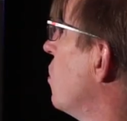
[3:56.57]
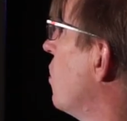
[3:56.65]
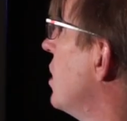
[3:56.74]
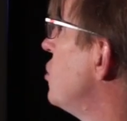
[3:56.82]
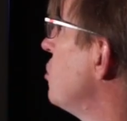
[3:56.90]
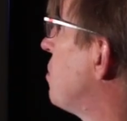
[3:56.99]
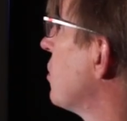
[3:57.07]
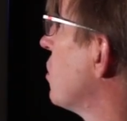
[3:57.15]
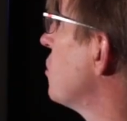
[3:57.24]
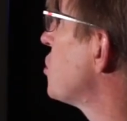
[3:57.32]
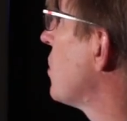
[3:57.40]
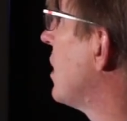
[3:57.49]
when Jupiter
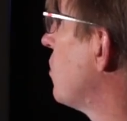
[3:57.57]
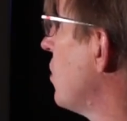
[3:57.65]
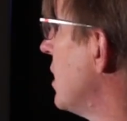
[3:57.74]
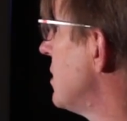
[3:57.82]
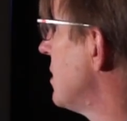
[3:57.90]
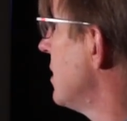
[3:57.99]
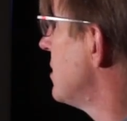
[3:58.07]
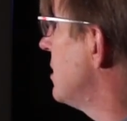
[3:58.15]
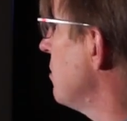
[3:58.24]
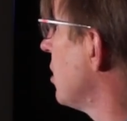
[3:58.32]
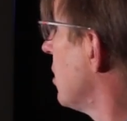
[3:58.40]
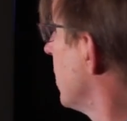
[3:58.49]
goes around once.
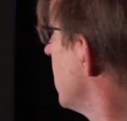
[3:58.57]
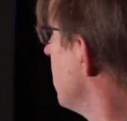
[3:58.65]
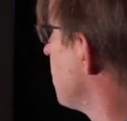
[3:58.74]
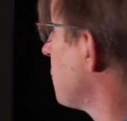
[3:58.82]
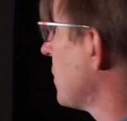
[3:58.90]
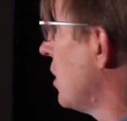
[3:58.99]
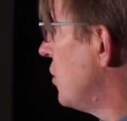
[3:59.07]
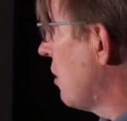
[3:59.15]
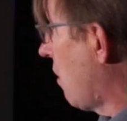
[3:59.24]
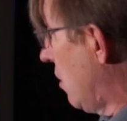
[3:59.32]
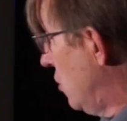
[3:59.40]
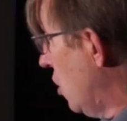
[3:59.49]
Similarly,
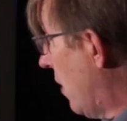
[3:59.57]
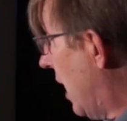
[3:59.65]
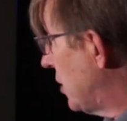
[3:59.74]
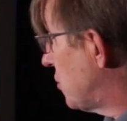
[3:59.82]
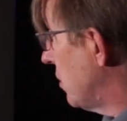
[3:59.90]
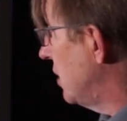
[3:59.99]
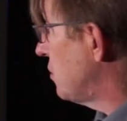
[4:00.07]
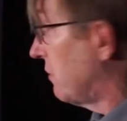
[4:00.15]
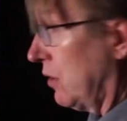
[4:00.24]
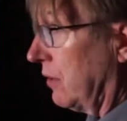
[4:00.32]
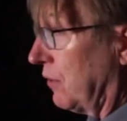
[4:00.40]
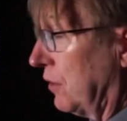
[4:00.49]
there are no asteroids, or
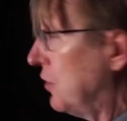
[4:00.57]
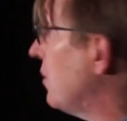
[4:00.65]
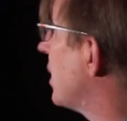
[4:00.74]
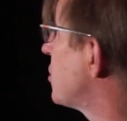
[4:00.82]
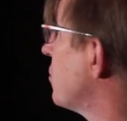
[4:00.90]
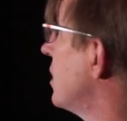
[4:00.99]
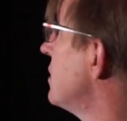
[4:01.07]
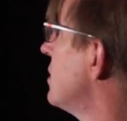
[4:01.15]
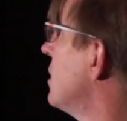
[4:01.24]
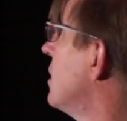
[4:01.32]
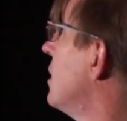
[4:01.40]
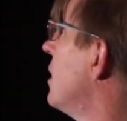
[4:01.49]
very, very few asteroids,
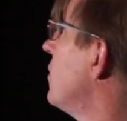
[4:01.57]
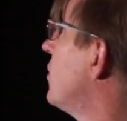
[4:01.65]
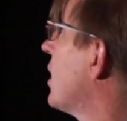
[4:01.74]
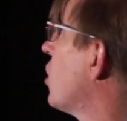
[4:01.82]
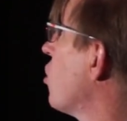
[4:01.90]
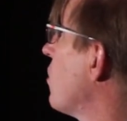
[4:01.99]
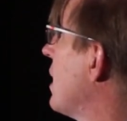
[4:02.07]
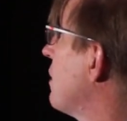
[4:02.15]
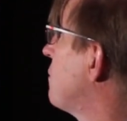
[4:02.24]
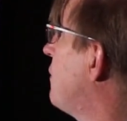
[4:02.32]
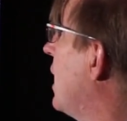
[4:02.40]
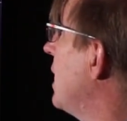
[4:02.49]
that go
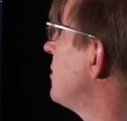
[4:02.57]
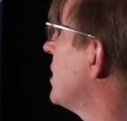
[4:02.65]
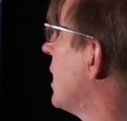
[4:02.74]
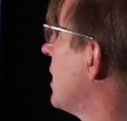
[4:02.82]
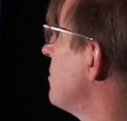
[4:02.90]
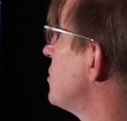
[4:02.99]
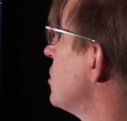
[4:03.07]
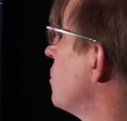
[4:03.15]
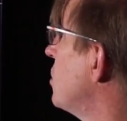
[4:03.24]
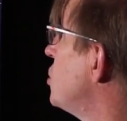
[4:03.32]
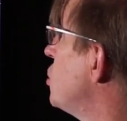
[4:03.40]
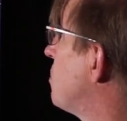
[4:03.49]
around 5 times
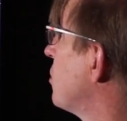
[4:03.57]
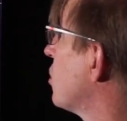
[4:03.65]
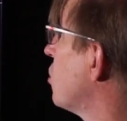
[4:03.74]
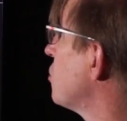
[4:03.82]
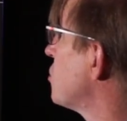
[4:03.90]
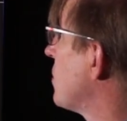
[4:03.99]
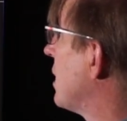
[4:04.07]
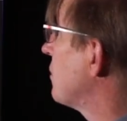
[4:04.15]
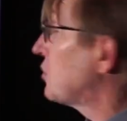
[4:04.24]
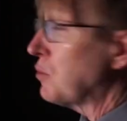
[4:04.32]
when Jupiter goes around